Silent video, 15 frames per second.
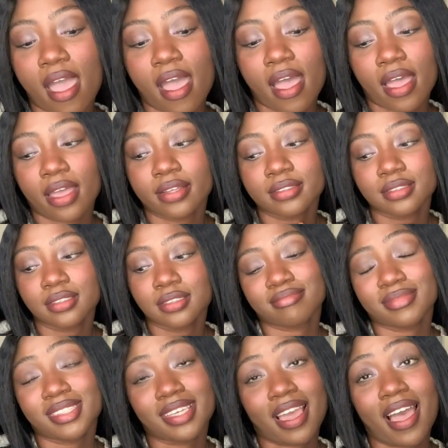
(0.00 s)
and
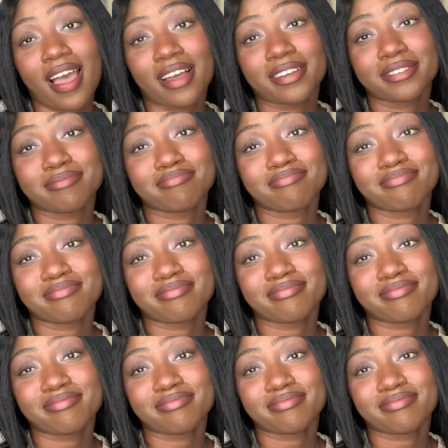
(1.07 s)
yeah,
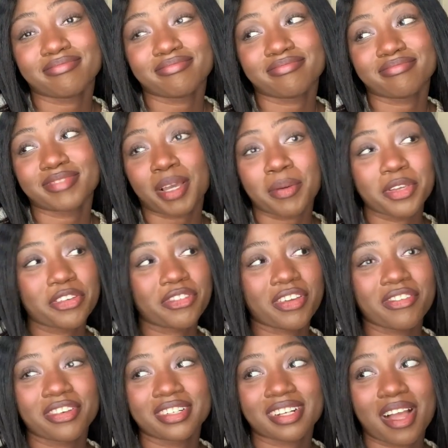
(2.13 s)
tell me your
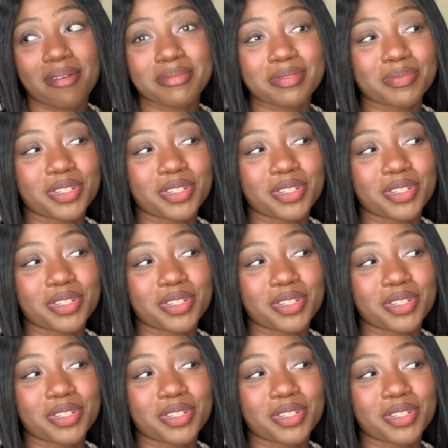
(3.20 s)
favorite in the comments